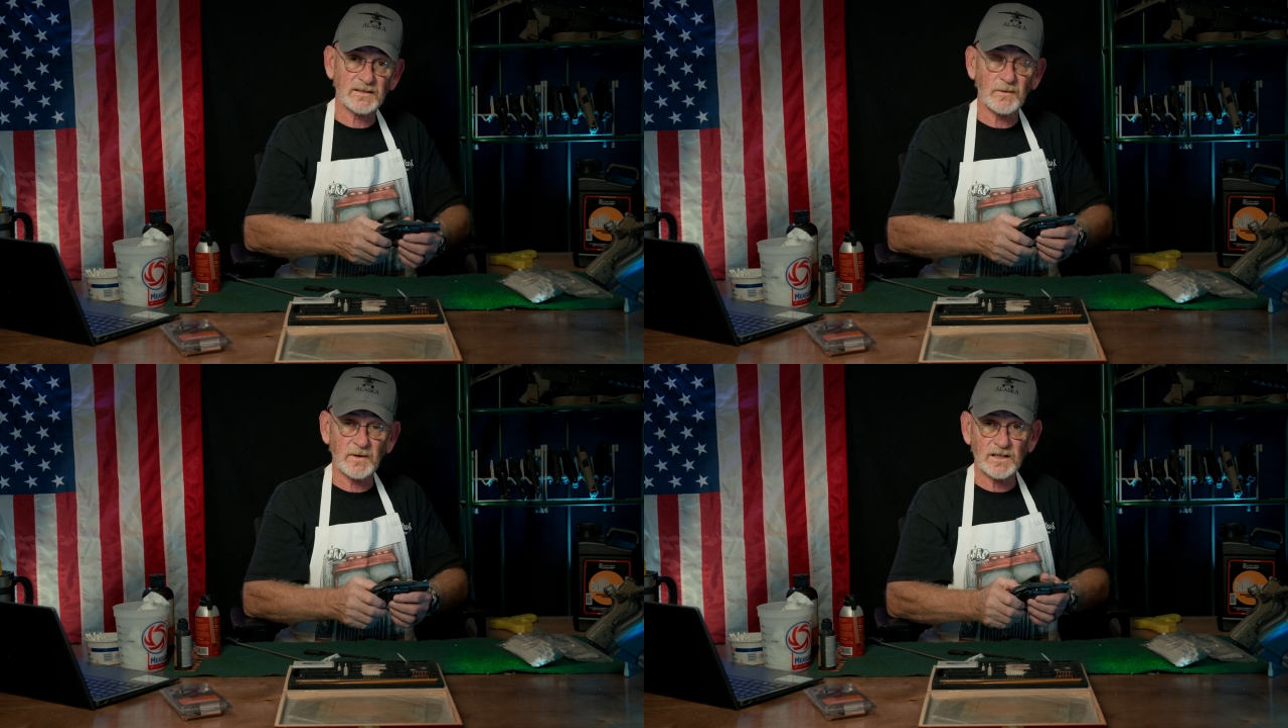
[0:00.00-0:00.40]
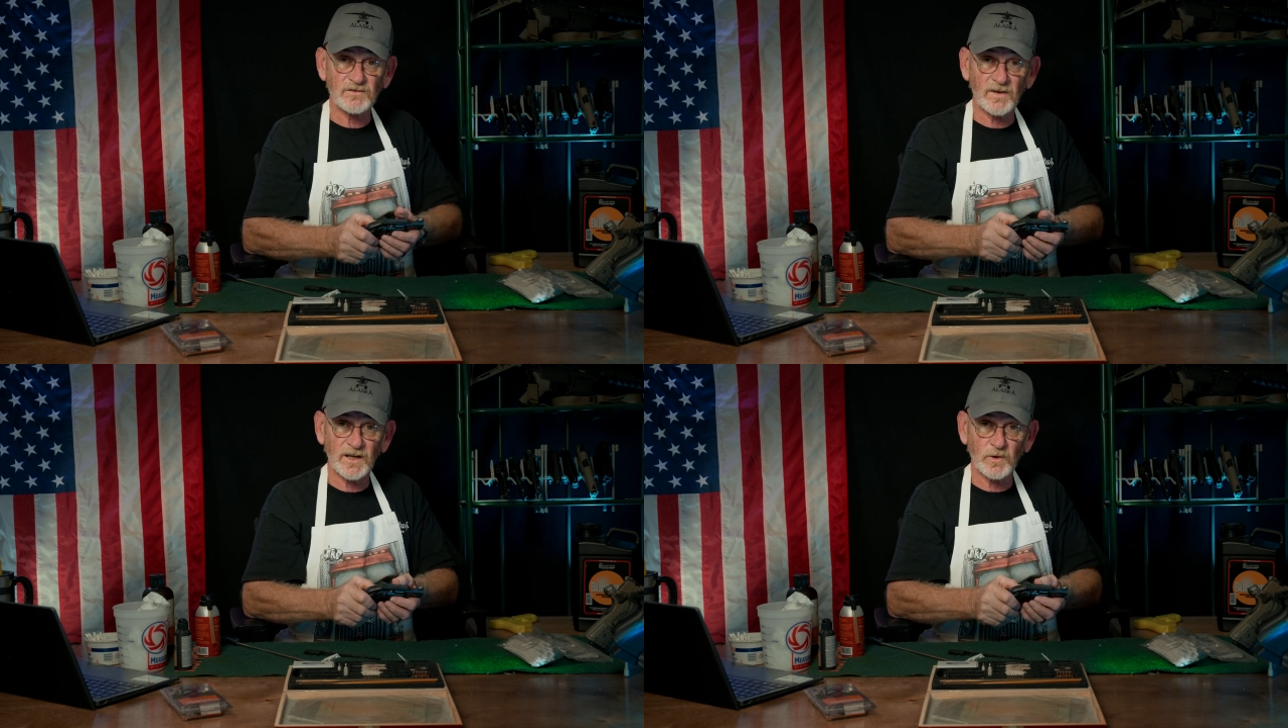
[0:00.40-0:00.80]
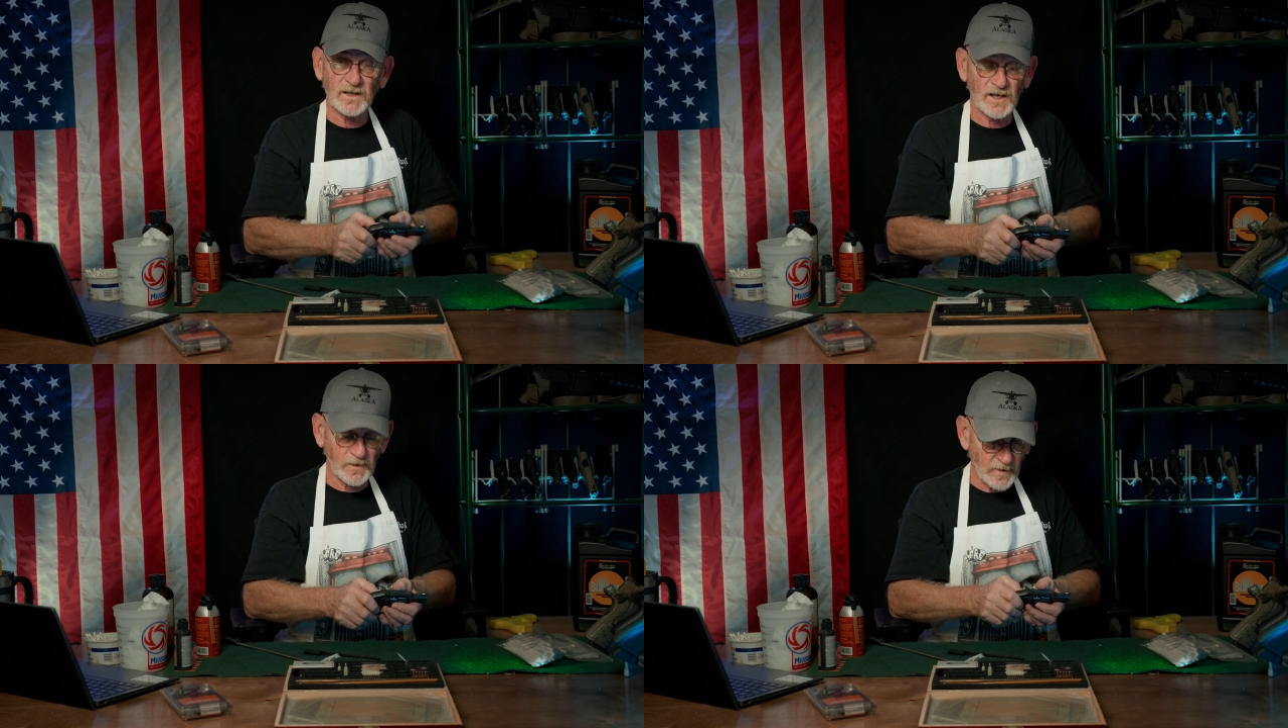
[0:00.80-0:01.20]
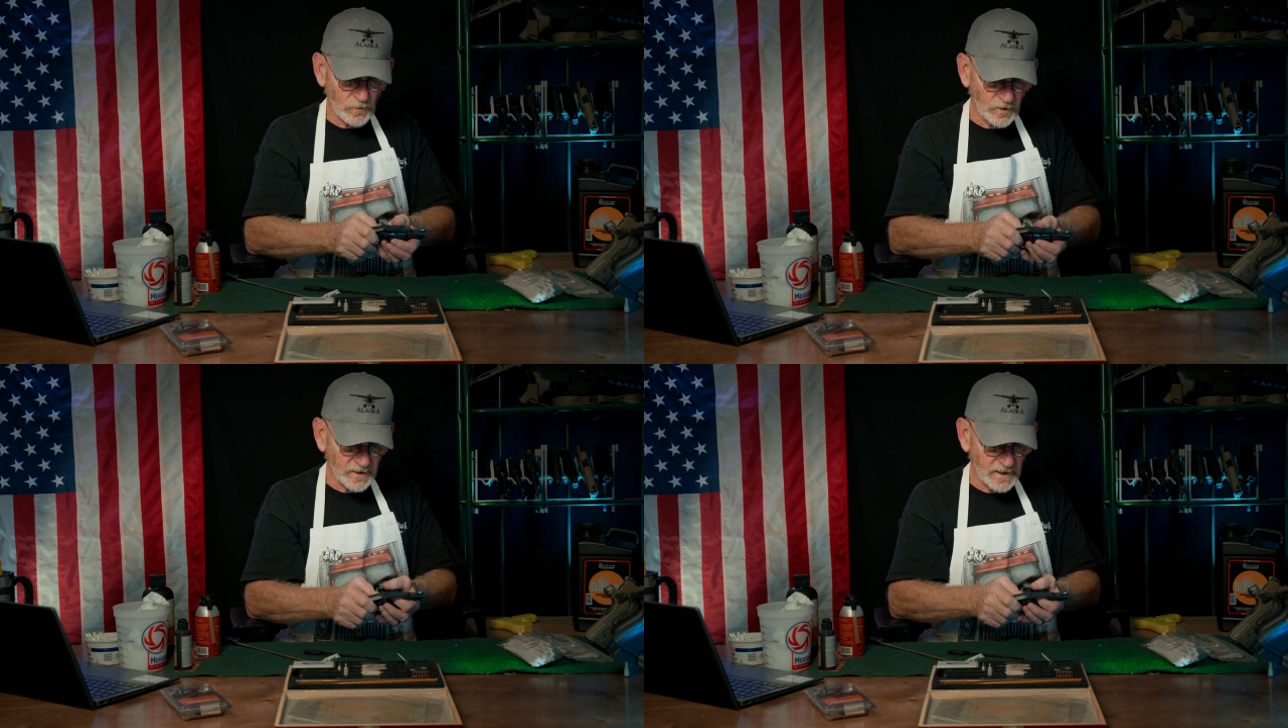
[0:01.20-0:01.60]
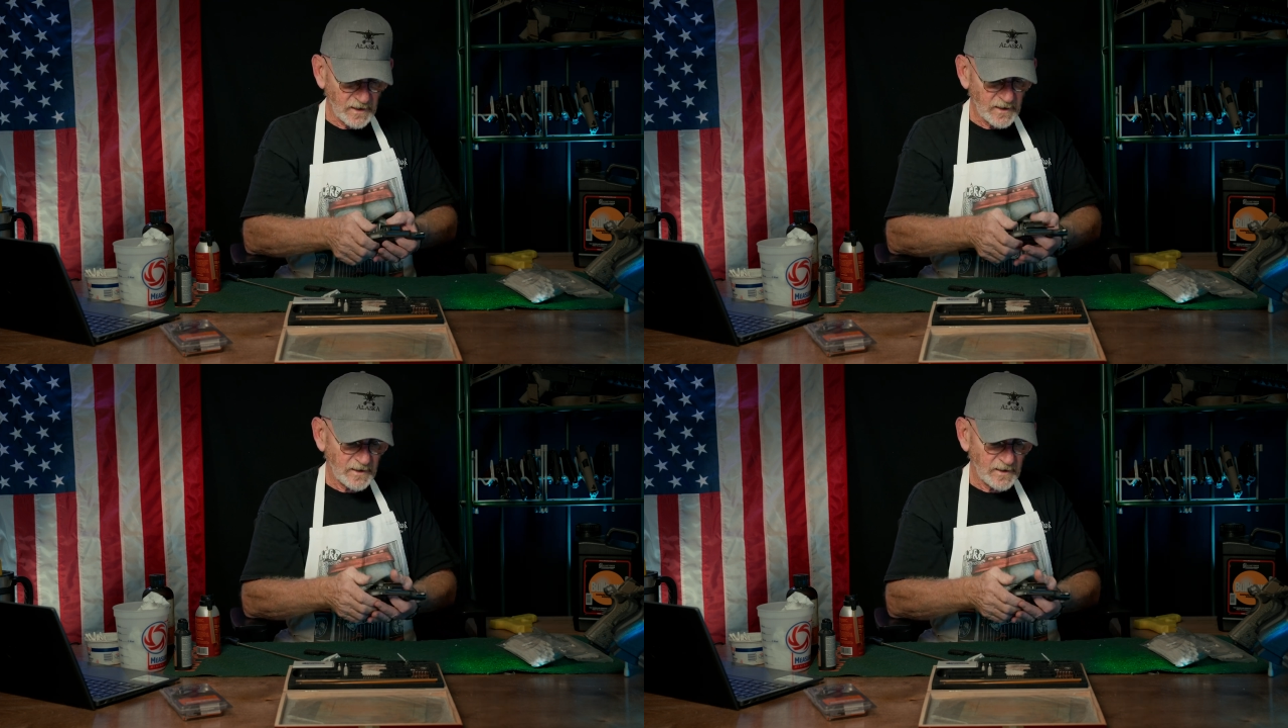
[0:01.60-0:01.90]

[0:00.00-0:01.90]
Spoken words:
keeping its value and keeping it working,